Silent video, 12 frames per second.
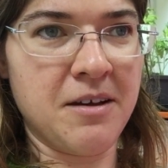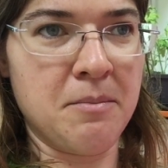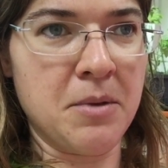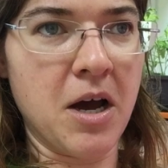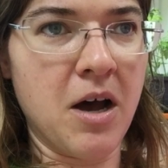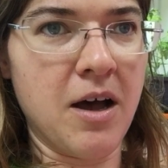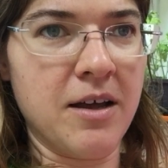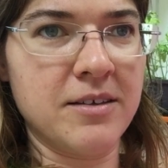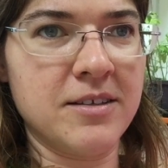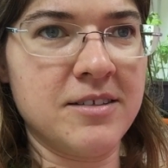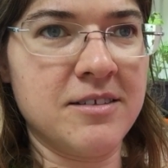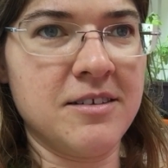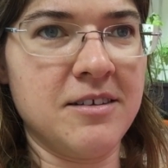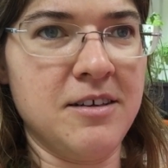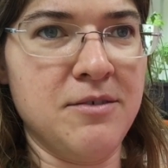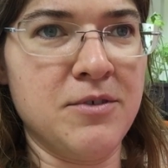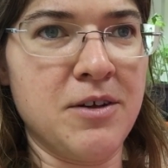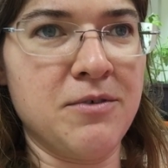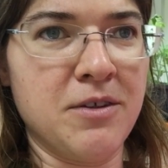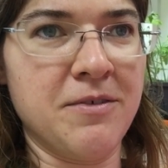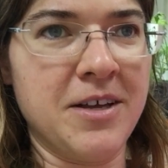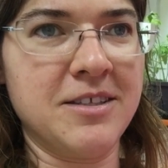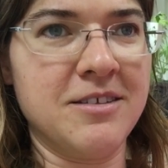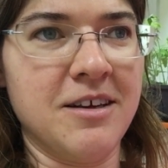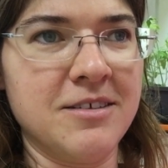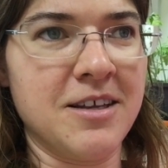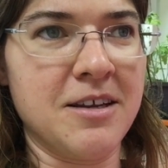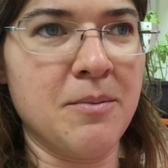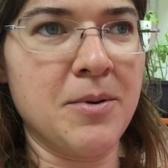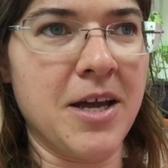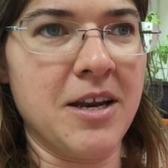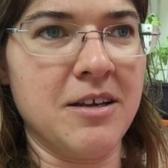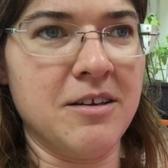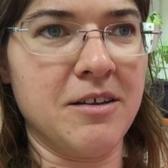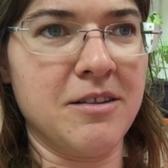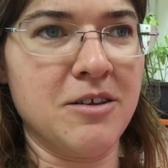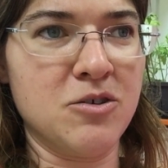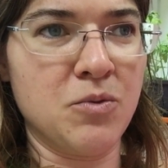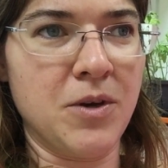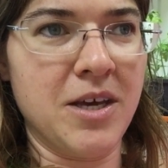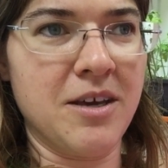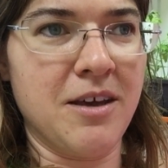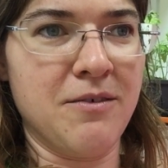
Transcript: I'm not. Even if the fence does end up getting done this week,